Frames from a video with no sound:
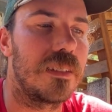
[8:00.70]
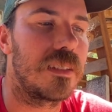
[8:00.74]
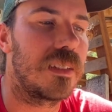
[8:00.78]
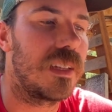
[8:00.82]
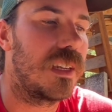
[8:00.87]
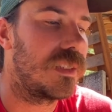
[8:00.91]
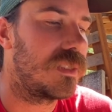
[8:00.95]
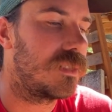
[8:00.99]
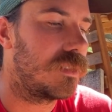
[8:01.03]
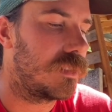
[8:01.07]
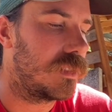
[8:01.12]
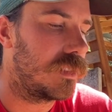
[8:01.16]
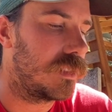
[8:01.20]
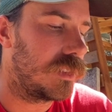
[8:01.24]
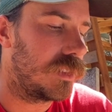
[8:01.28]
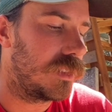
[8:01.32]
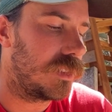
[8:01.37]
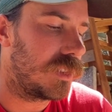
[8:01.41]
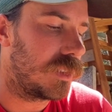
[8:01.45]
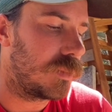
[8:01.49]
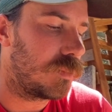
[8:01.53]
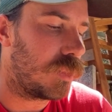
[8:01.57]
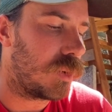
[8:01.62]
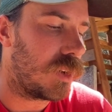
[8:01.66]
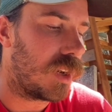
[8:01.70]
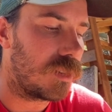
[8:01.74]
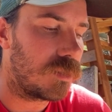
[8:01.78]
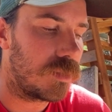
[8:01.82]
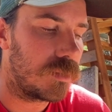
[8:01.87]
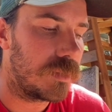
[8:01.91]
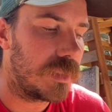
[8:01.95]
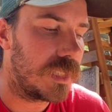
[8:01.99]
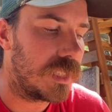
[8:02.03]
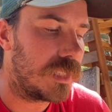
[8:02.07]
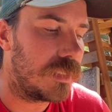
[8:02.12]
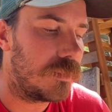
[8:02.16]
schedule, you should
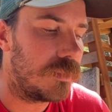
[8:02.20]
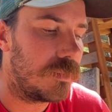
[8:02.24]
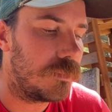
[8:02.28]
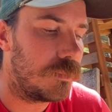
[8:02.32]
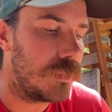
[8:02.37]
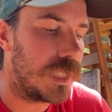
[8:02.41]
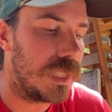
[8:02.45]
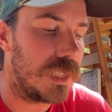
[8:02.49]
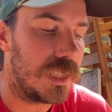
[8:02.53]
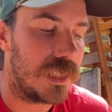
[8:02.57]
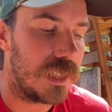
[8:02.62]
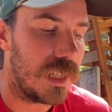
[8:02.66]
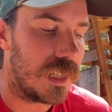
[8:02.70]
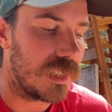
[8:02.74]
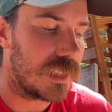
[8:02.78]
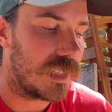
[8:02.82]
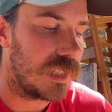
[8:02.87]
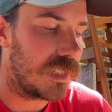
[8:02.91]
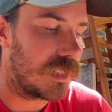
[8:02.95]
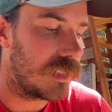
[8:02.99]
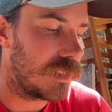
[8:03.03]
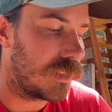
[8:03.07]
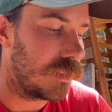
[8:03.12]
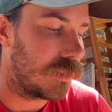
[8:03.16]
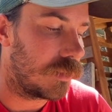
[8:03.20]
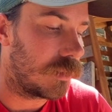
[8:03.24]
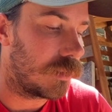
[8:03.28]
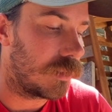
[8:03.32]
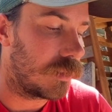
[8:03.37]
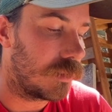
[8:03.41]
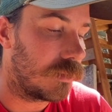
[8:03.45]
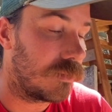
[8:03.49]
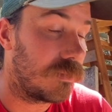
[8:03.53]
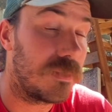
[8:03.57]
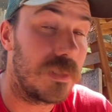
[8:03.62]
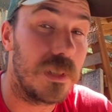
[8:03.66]
probably be checking
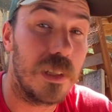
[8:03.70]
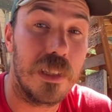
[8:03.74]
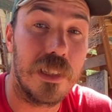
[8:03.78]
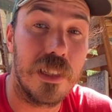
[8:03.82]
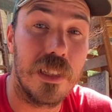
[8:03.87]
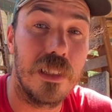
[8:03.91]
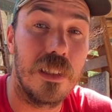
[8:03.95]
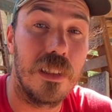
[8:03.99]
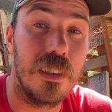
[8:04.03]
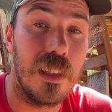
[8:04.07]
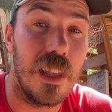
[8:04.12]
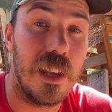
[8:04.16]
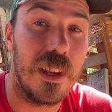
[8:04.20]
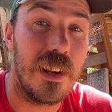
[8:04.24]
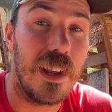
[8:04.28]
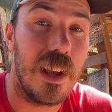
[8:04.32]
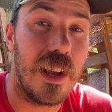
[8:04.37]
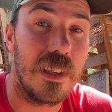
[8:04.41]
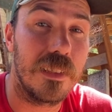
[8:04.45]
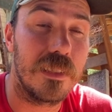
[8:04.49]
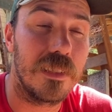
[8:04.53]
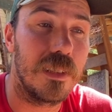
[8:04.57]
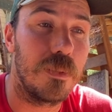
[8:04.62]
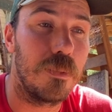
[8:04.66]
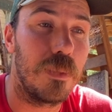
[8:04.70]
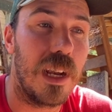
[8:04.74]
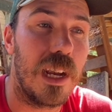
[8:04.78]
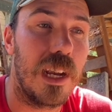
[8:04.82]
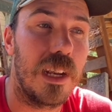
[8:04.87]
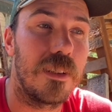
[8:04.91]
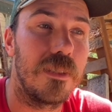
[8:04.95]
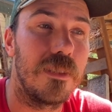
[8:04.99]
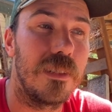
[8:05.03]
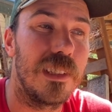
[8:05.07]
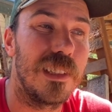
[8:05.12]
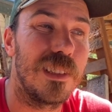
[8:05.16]
your flooded lead acid
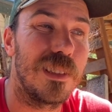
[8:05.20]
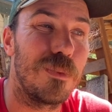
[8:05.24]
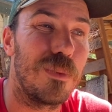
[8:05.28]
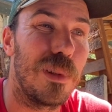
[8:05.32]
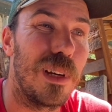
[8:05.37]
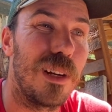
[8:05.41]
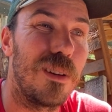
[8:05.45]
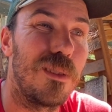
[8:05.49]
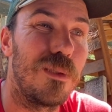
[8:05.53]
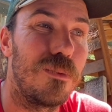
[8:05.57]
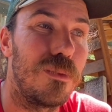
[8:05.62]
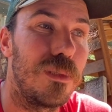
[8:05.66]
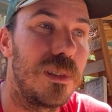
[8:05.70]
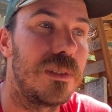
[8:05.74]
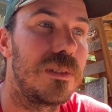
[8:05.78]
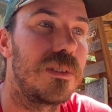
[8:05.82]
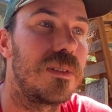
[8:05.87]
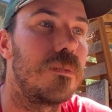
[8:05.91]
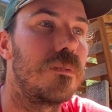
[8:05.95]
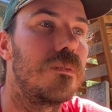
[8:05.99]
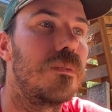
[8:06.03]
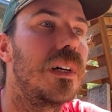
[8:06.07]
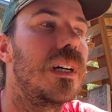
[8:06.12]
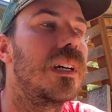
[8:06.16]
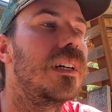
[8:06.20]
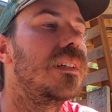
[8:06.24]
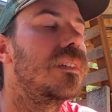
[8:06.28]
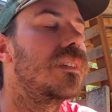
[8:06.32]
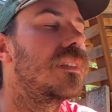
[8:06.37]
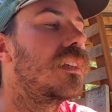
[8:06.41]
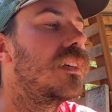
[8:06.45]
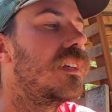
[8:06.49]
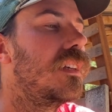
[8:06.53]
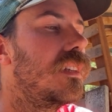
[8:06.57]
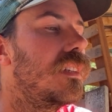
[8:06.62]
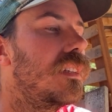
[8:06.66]
batteries about once a month
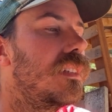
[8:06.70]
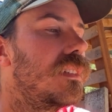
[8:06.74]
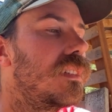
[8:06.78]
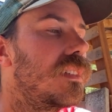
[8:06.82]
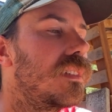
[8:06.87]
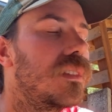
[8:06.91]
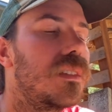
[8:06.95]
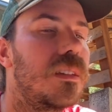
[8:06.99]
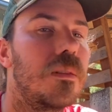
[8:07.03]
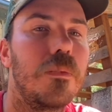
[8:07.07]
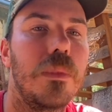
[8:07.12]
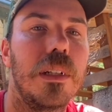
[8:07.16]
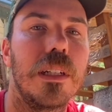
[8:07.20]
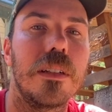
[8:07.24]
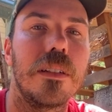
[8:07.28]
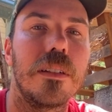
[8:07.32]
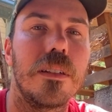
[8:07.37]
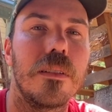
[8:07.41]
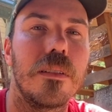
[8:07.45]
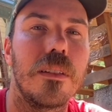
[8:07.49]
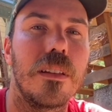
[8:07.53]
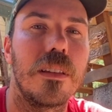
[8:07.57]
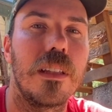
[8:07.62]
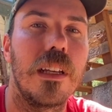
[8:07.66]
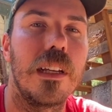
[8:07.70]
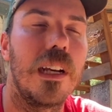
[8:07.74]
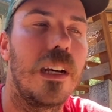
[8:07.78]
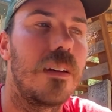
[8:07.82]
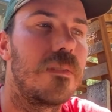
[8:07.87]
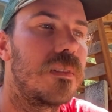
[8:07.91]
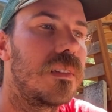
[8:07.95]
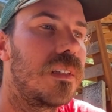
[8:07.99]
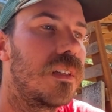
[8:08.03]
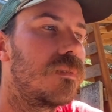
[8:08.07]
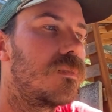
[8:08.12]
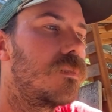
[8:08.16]
just to make sure that they
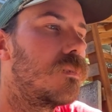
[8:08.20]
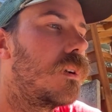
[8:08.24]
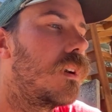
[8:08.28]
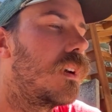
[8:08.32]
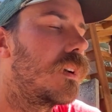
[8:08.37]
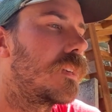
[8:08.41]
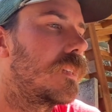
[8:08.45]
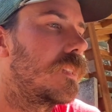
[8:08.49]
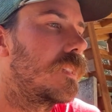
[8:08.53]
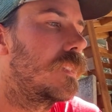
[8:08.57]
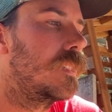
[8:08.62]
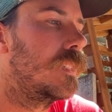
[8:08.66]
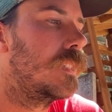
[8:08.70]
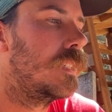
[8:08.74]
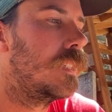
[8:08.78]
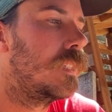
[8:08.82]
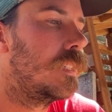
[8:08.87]
have enough water.